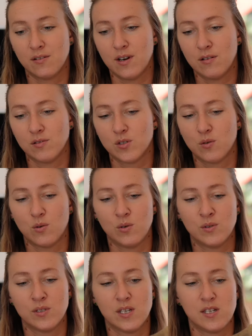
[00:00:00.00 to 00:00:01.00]
ground
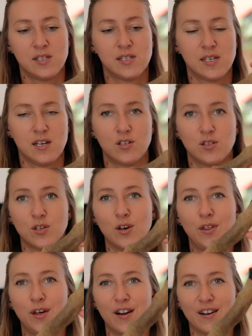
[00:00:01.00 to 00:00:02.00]
squirrels, and such, so
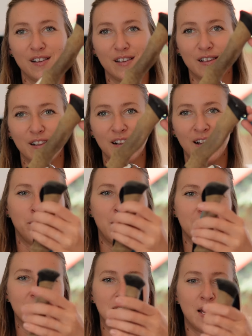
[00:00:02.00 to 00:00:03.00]
they're a little
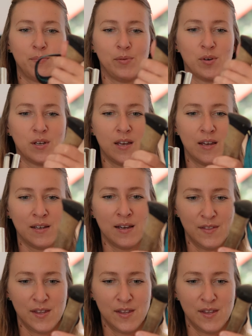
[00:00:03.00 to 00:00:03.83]
messed up looking.